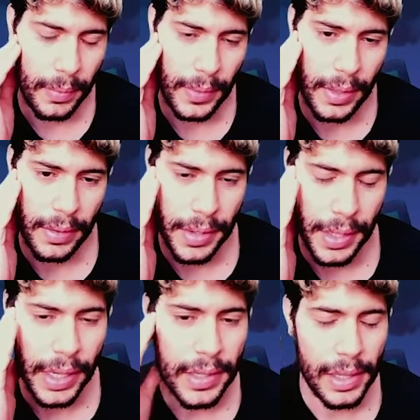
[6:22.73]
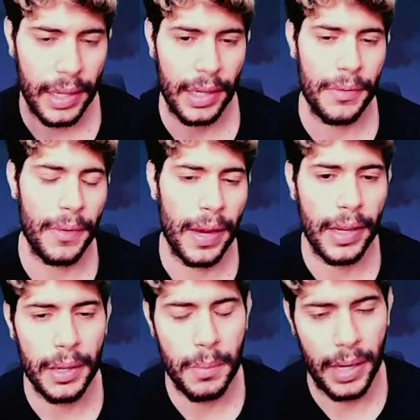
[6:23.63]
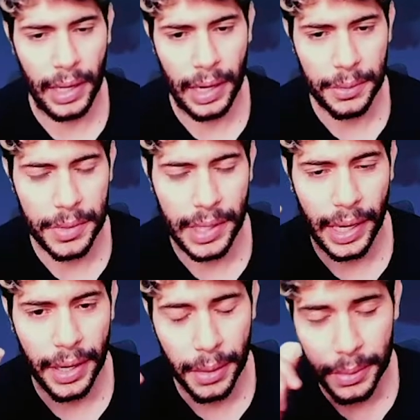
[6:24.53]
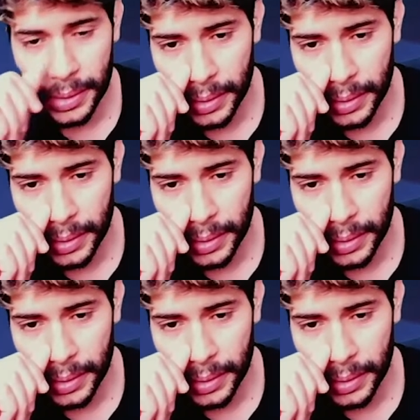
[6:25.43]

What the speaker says: the thing is, like, if I get my Landers KO'd,